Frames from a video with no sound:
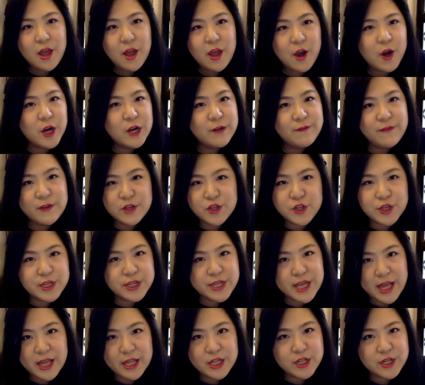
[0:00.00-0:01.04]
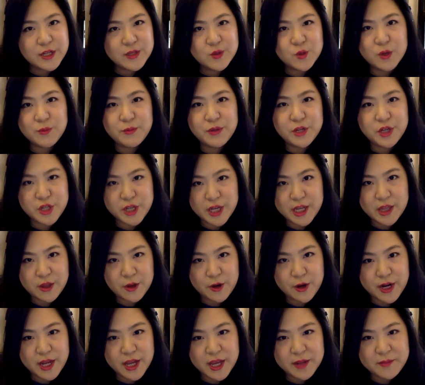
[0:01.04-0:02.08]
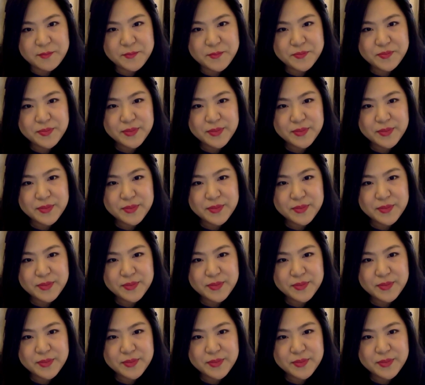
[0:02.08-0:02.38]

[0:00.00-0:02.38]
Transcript: artificial intelligence, or machine learning.